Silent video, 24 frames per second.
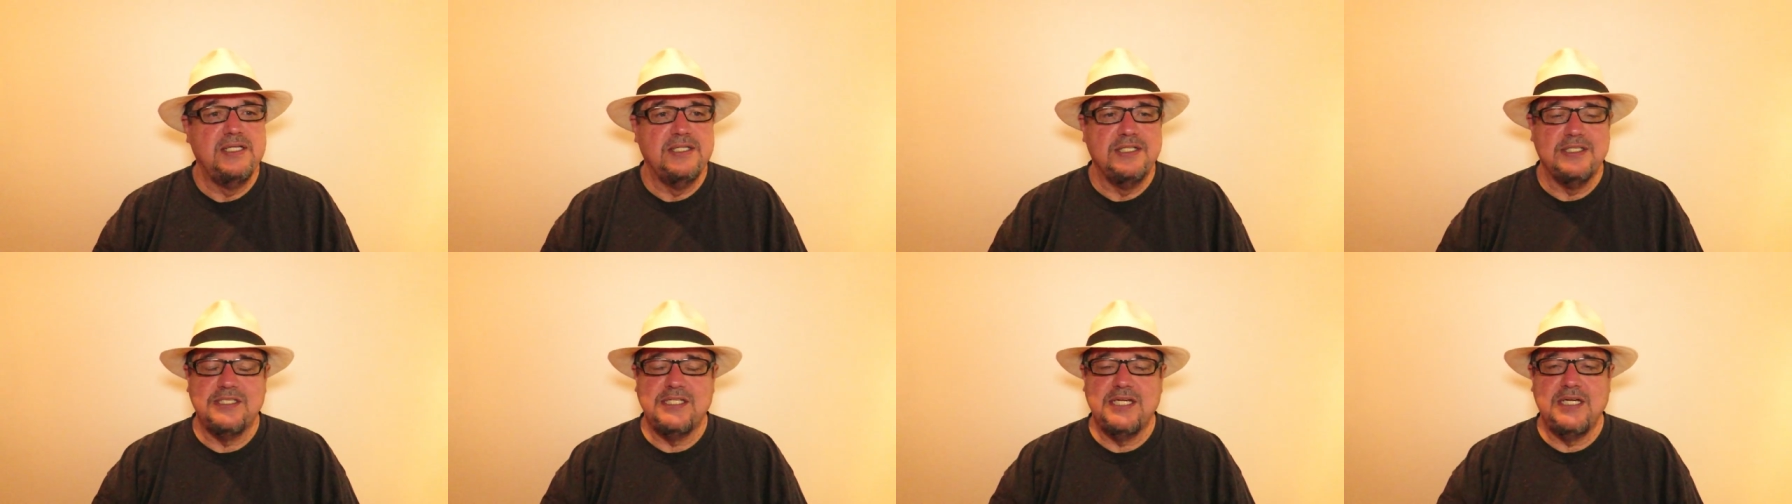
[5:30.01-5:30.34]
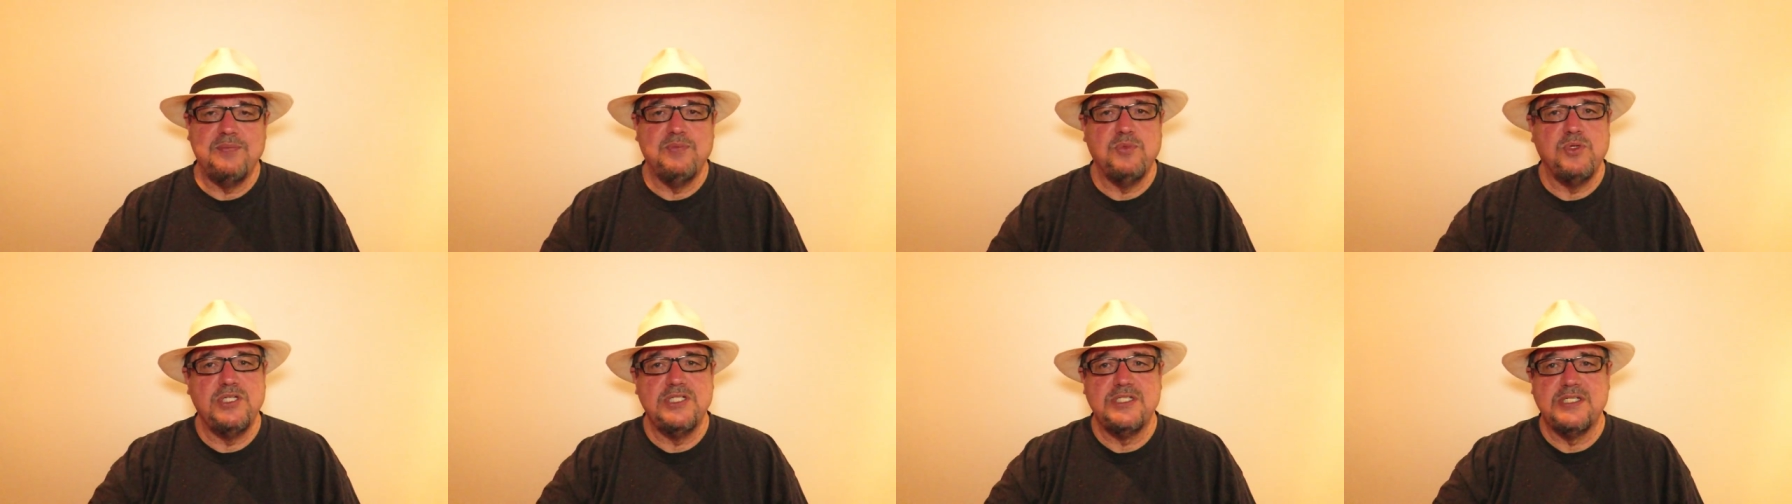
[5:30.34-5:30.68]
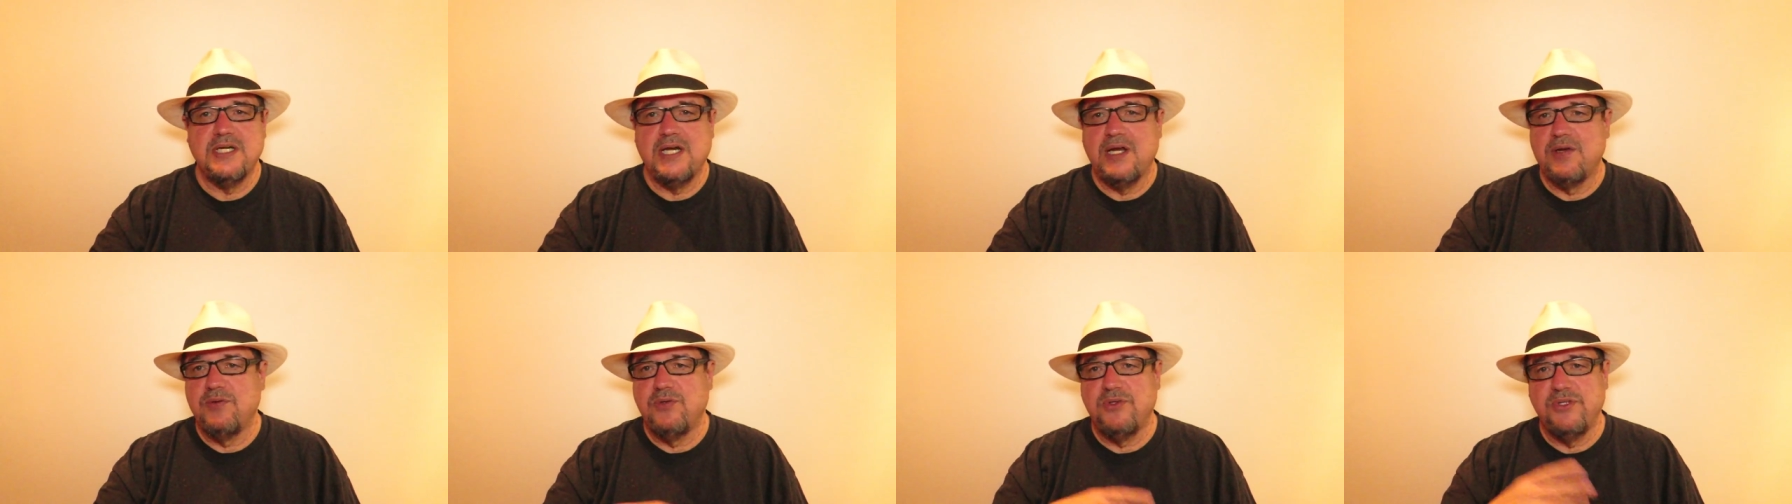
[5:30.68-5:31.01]
The same
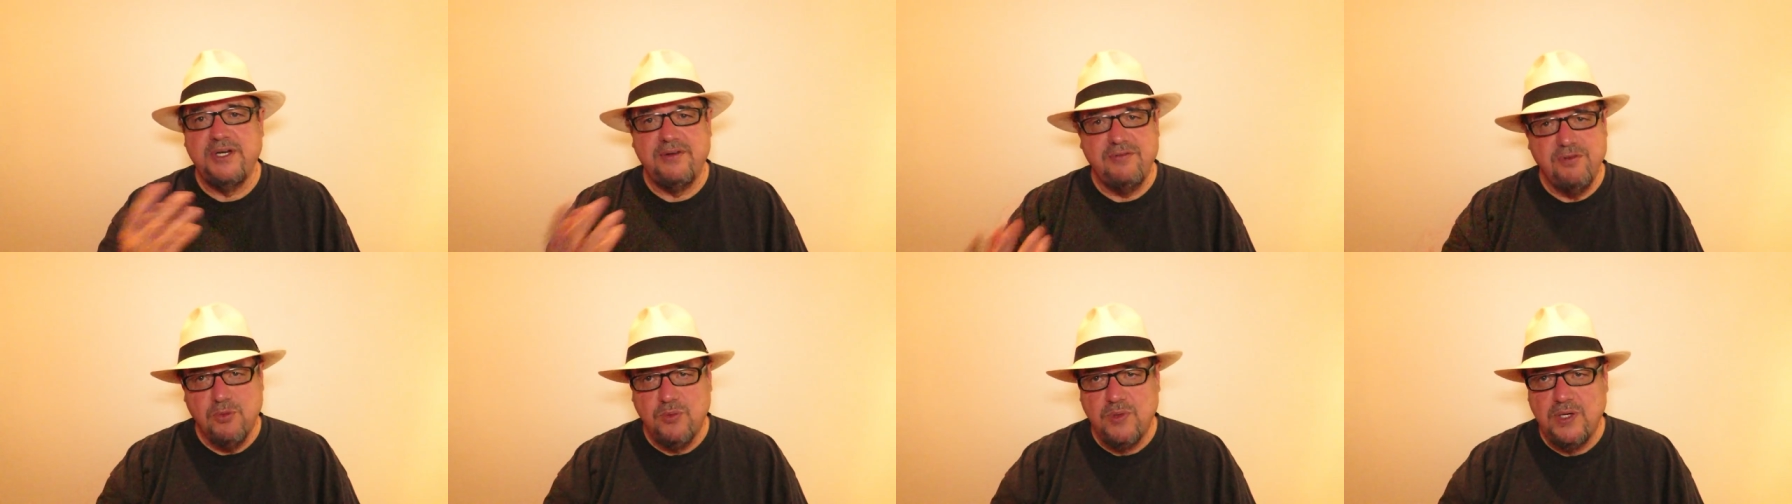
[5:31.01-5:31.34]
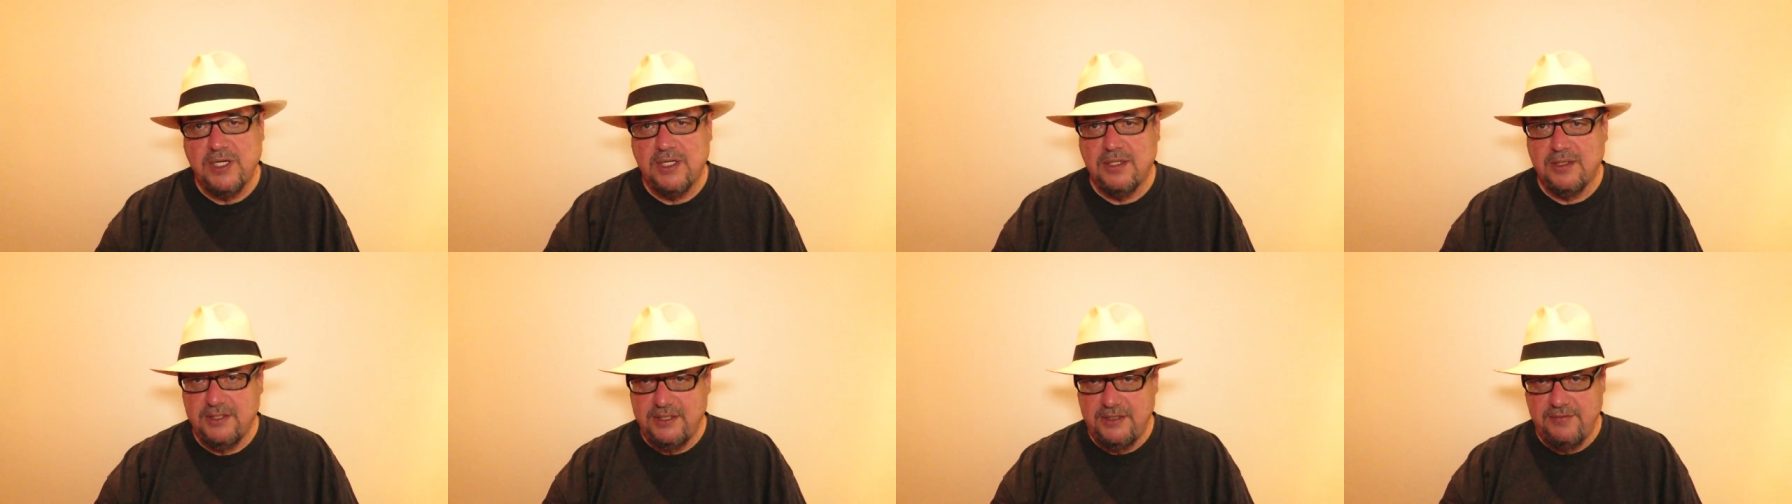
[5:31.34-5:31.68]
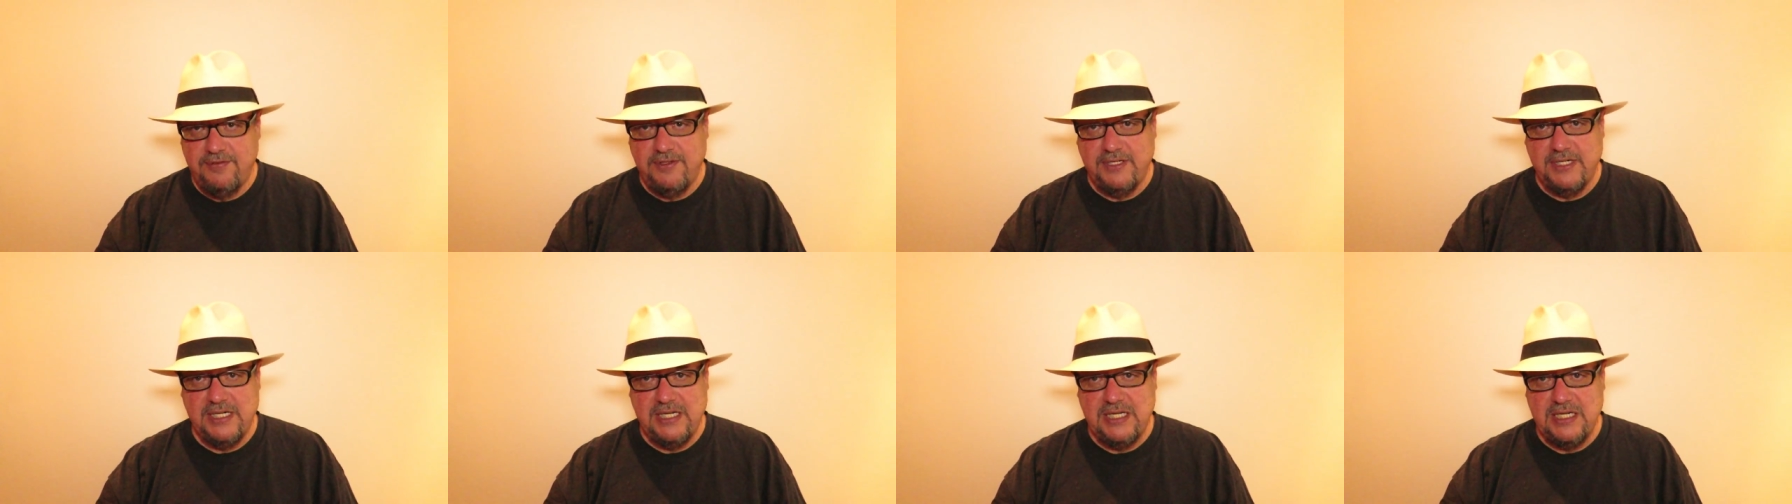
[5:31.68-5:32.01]
reason I will never want to live in